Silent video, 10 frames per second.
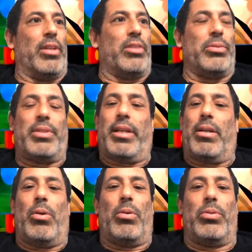for us, it was
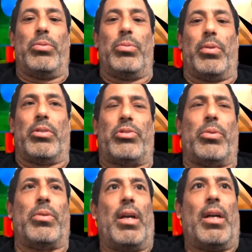like a whole new world.
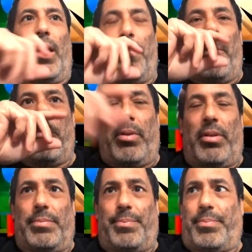So I
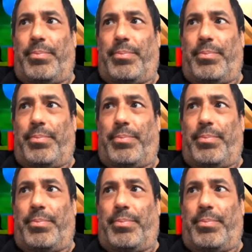remember